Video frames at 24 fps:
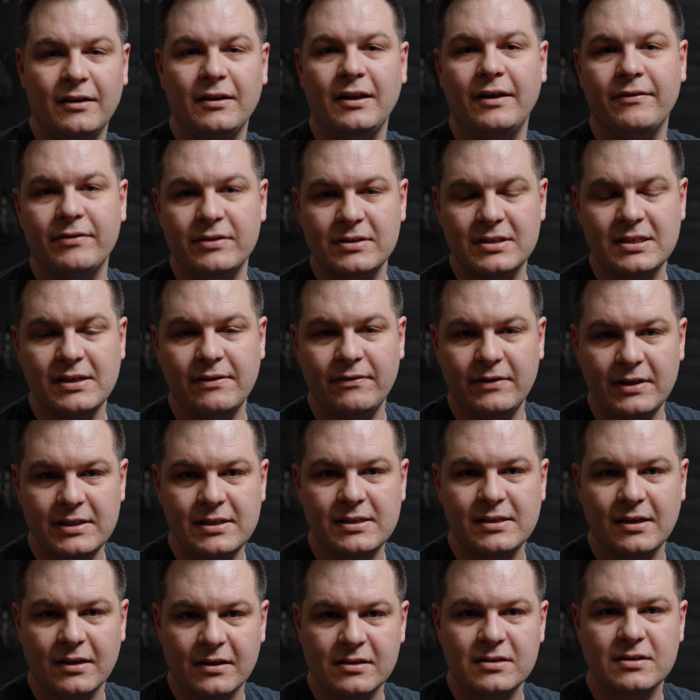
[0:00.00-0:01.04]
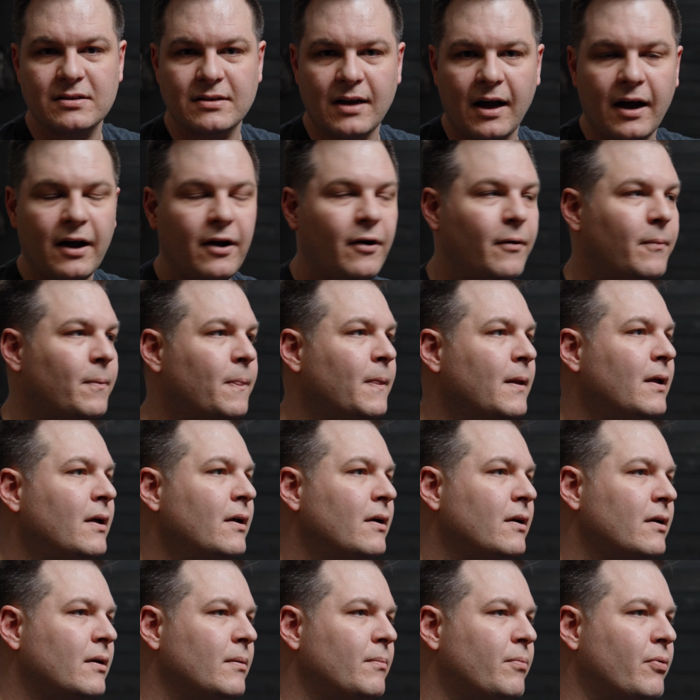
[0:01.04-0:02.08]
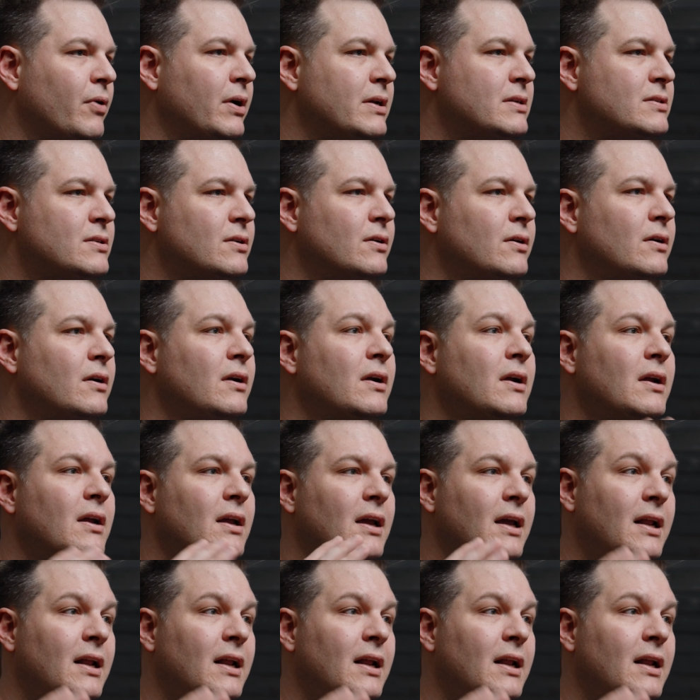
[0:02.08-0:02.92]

1176 style compressor.